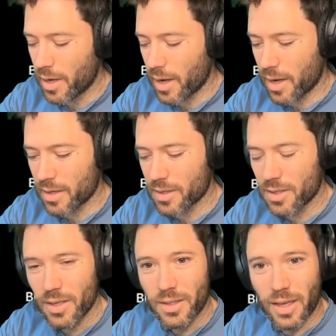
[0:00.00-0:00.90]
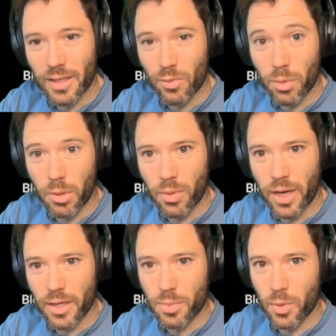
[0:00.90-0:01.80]
and then they would be
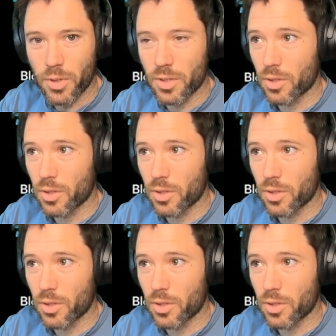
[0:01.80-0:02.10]
re-exported to